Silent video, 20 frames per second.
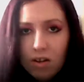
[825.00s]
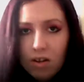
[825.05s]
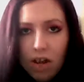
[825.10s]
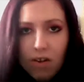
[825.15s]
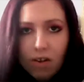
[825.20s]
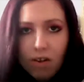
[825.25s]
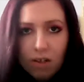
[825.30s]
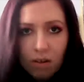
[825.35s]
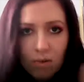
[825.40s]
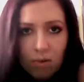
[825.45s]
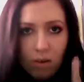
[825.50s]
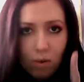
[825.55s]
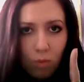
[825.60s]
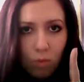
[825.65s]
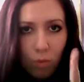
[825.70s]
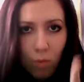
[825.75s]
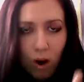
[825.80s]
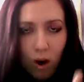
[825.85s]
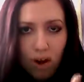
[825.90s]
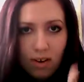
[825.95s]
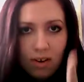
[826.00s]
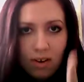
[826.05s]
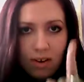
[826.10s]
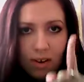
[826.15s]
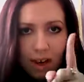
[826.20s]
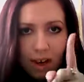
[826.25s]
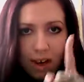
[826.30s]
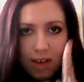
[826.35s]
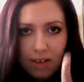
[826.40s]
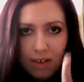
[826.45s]
There is only
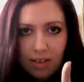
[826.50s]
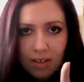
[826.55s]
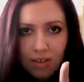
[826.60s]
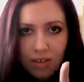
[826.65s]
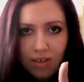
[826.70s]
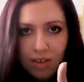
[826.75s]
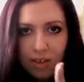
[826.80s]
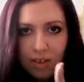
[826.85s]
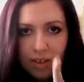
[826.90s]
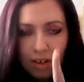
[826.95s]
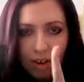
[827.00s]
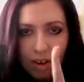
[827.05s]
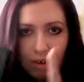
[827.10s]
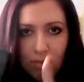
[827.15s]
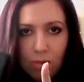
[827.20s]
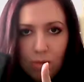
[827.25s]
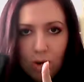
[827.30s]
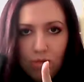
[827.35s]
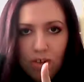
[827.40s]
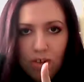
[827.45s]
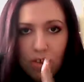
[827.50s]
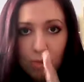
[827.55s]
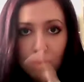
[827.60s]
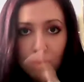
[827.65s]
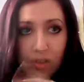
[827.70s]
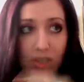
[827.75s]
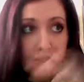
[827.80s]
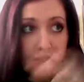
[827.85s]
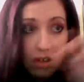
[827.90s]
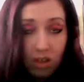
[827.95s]
one actor in this whole movie that
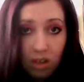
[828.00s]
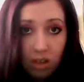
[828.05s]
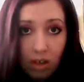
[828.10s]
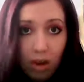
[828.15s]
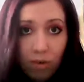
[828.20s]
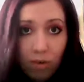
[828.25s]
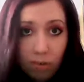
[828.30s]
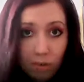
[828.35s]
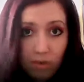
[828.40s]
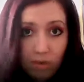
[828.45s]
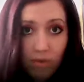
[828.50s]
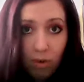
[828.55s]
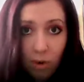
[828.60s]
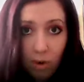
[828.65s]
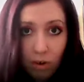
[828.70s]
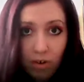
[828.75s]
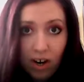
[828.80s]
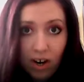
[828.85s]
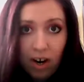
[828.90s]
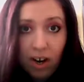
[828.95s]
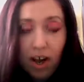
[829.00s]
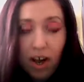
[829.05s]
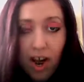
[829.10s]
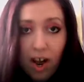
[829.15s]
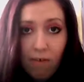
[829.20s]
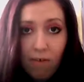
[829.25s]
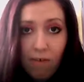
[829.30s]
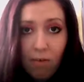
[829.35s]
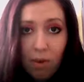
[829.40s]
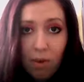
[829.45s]
was in stuff before it.
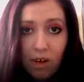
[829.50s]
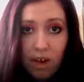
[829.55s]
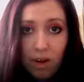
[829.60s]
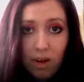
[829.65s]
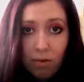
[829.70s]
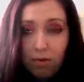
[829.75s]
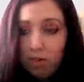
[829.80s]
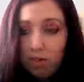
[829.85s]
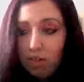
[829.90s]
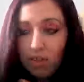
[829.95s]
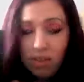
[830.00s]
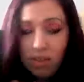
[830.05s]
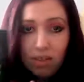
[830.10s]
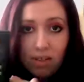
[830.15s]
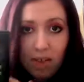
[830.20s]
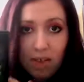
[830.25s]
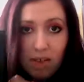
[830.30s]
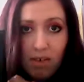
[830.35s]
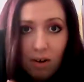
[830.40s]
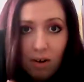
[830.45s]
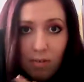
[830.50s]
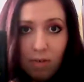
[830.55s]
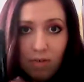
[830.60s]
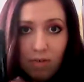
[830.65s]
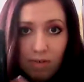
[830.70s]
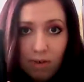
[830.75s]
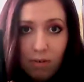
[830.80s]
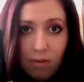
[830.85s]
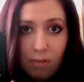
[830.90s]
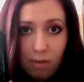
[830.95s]
Everyone else, this is their only
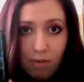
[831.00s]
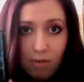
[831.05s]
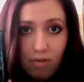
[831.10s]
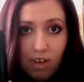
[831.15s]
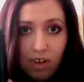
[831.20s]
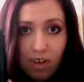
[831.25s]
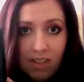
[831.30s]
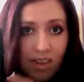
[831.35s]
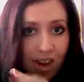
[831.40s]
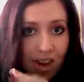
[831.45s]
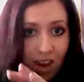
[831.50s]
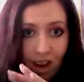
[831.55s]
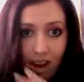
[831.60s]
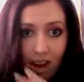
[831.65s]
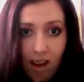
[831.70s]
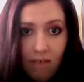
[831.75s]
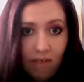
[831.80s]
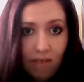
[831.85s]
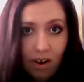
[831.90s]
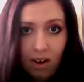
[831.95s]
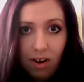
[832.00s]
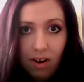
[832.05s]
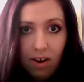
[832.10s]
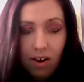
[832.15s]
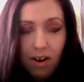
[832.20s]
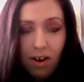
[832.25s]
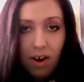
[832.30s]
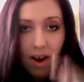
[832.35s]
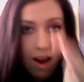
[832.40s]
film project ever